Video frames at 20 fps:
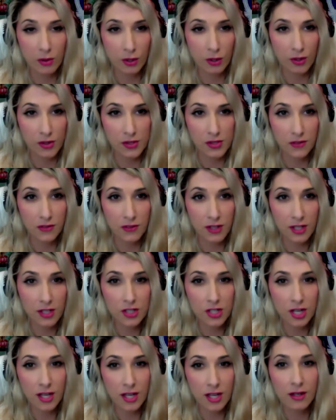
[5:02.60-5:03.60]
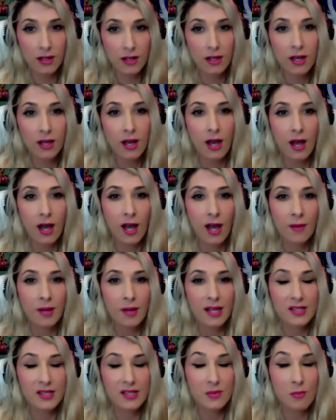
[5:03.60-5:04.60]
crucifixion,
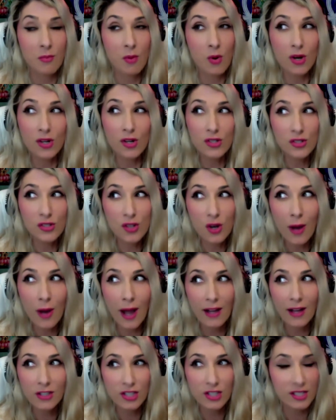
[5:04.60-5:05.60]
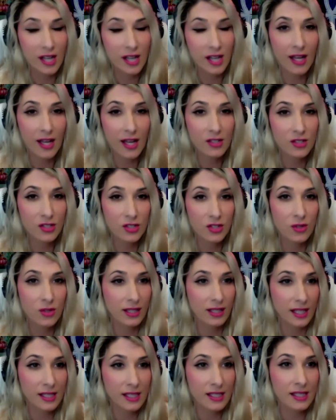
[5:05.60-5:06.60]
it's more so actually tied to
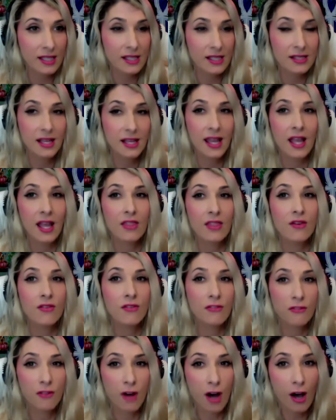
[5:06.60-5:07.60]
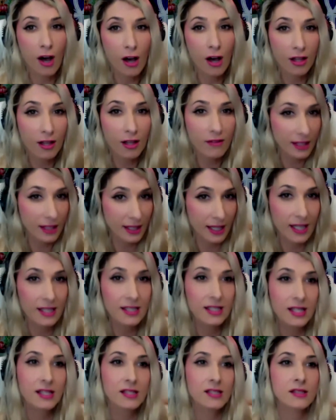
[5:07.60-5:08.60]
Atlantis and the fall of
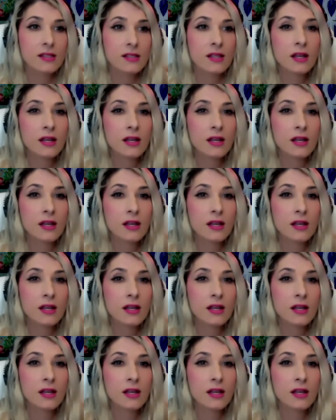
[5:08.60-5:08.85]
Atlantis.